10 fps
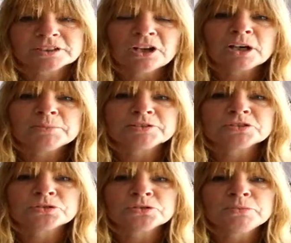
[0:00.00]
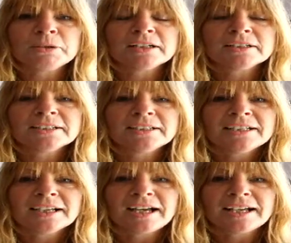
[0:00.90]
a time of trauma
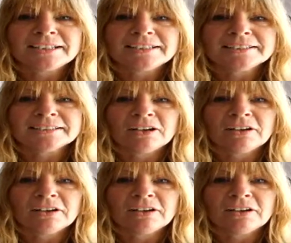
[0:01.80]
and